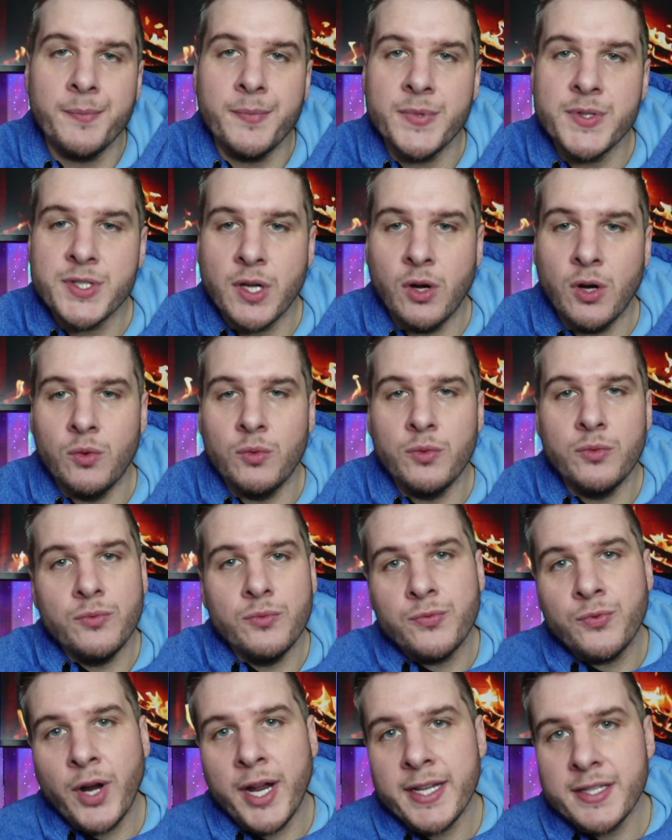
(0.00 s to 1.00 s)
So
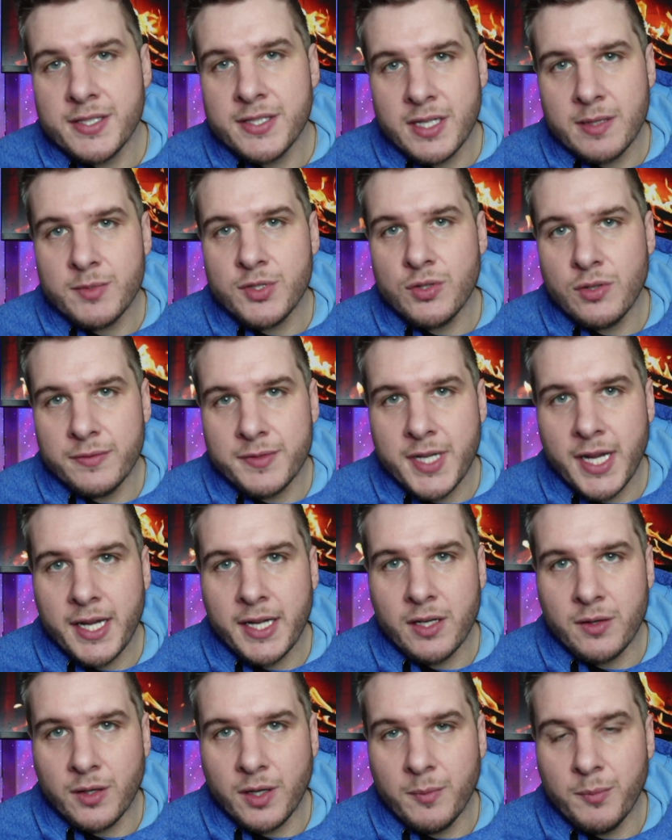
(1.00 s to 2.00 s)
France seems to have taken
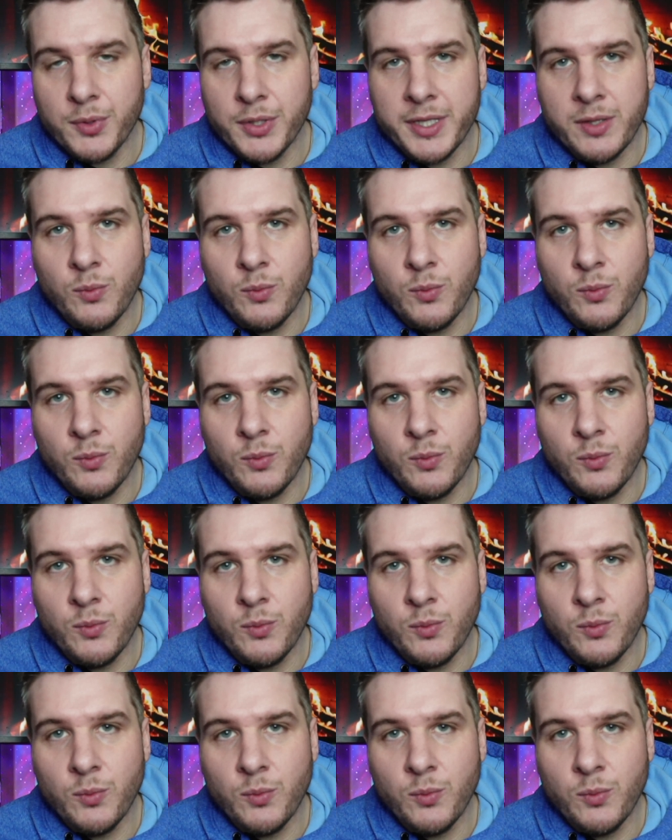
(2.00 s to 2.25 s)
a complete